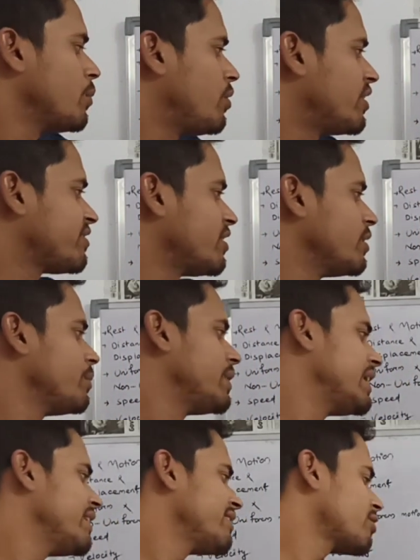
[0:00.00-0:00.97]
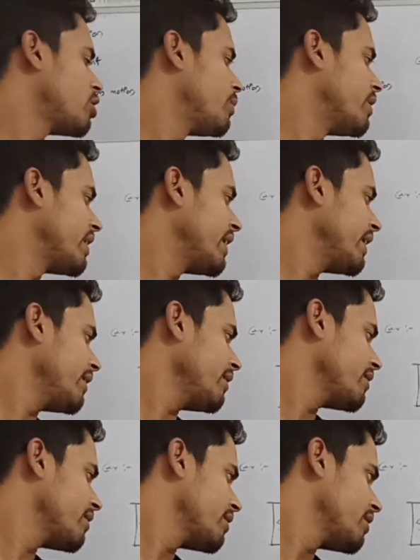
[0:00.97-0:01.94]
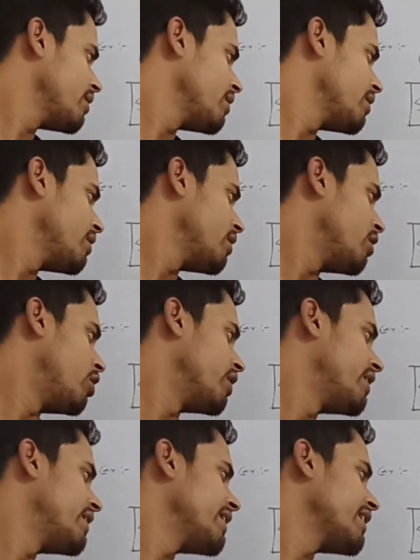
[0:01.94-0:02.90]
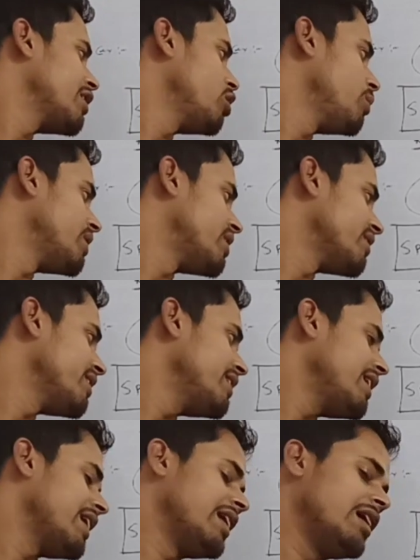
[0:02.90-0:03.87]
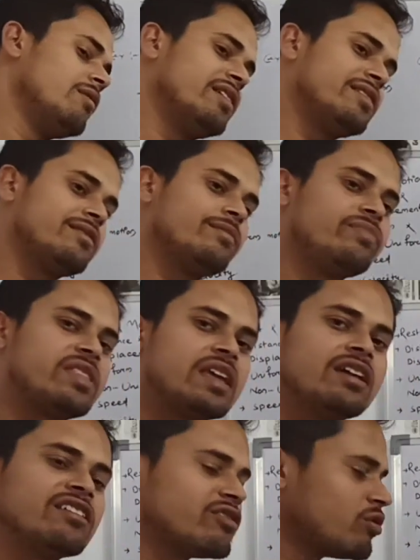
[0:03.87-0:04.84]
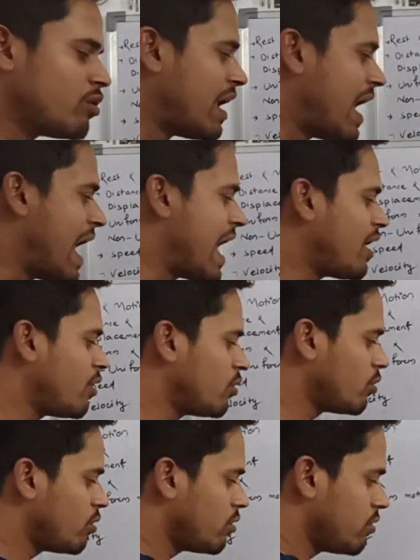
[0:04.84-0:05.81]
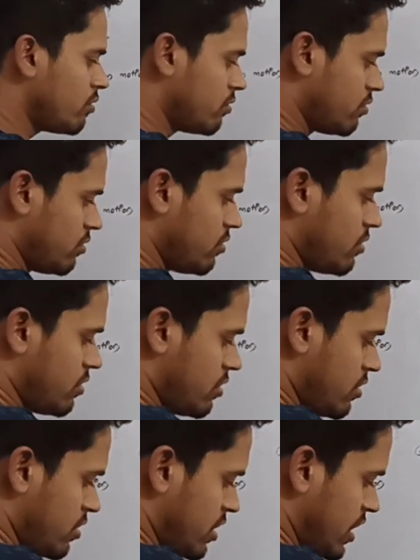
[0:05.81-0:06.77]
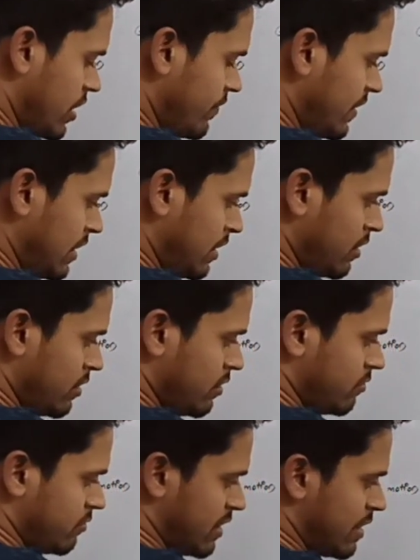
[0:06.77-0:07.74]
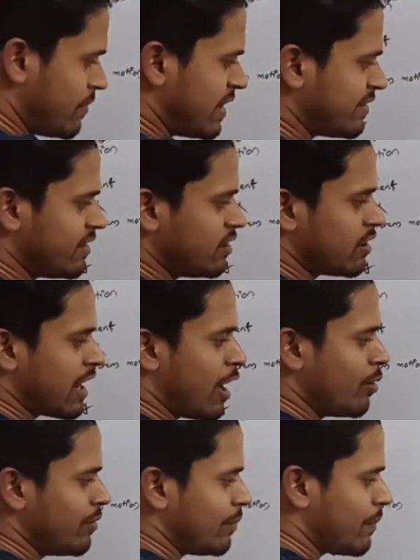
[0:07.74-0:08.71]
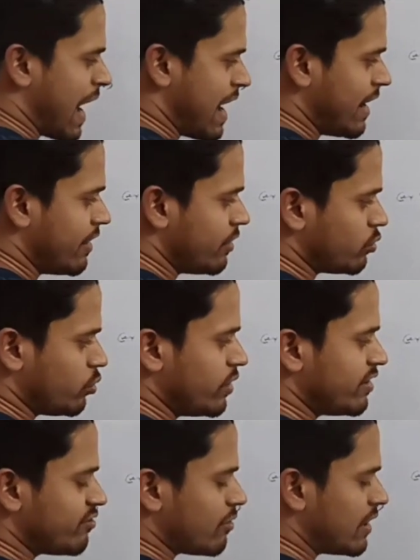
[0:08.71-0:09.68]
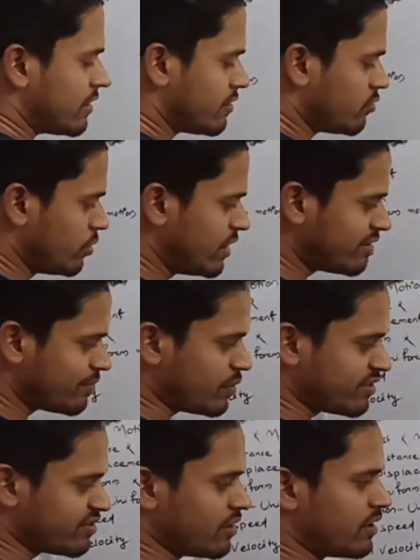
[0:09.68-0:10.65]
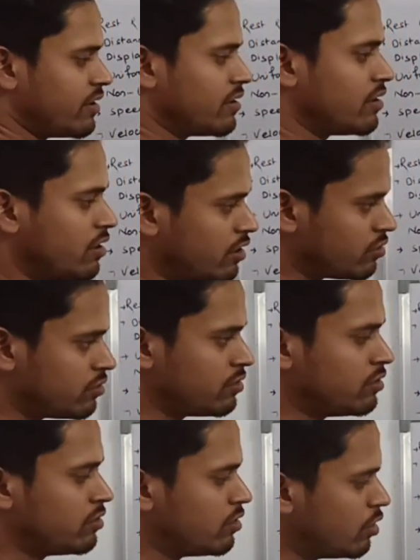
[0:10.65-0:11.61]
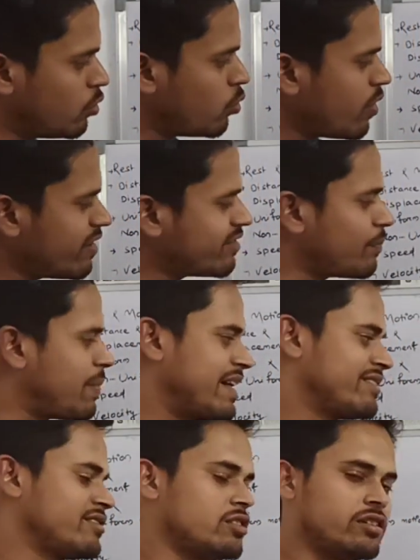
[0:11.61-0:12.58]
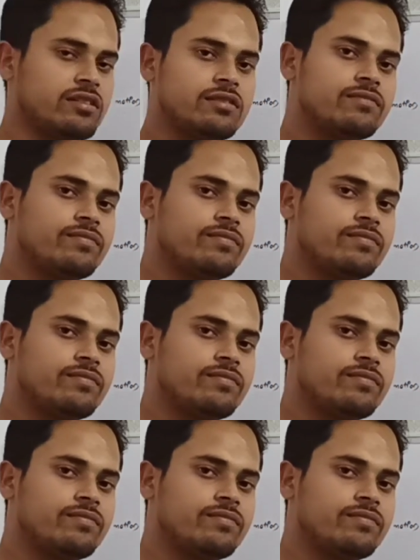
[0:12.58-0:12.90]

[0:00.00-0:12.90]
Person B is covering 100 kilometers in 10 hours. So how you will imagine or how you will find which person or who is faster?